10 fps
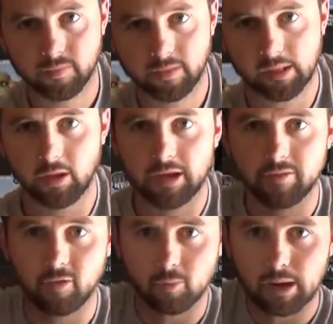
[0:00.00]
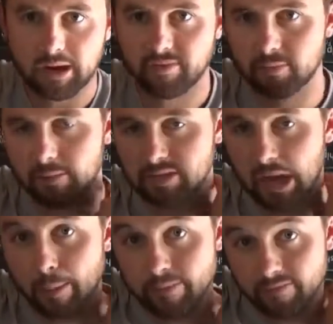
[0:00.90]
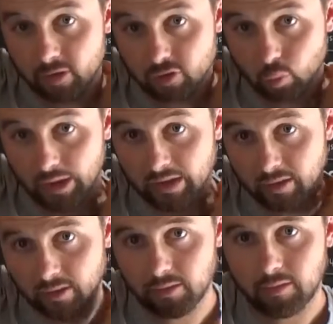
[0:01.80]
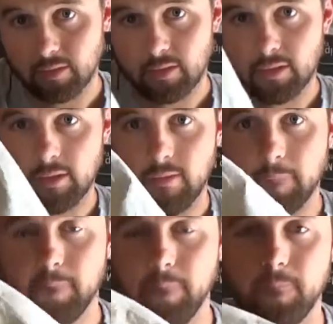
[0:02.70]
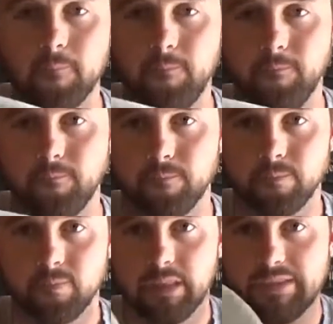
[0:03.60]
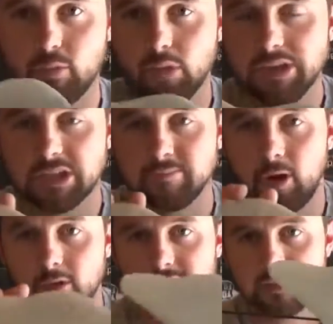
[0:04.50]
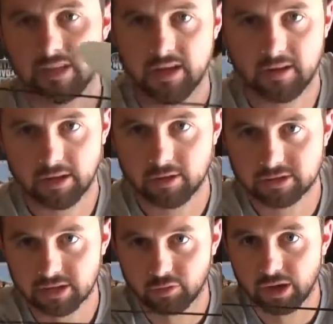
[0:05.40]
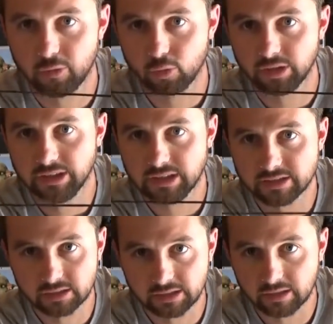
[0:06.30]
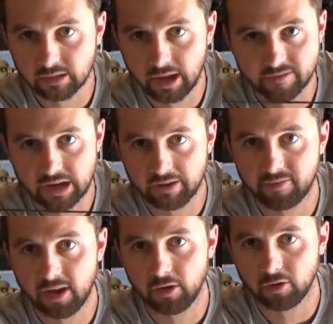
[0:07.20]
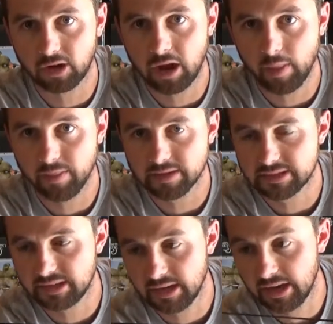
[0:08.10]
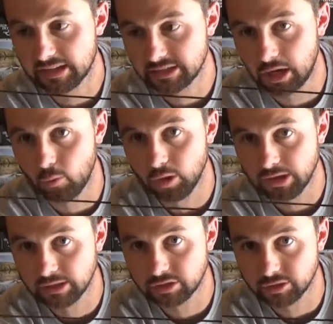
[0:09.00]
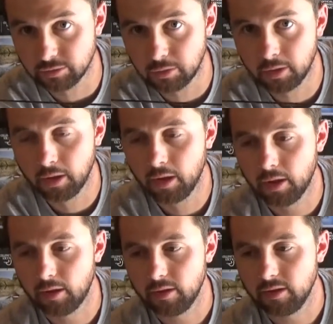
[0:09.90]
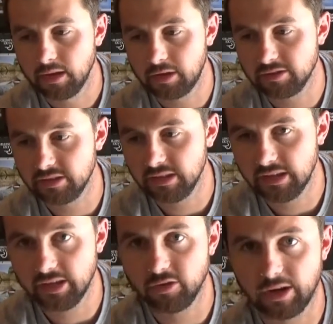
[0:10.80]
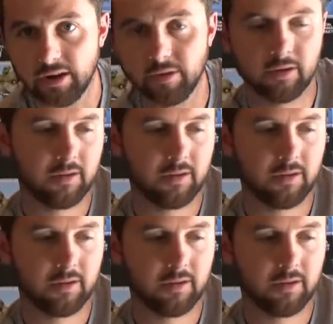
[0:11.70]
They look like a full body from up top if there's wind. They have a really small stake that goes in the ground really easily. I have not found ground that this stake has not went into. It goes into any ground.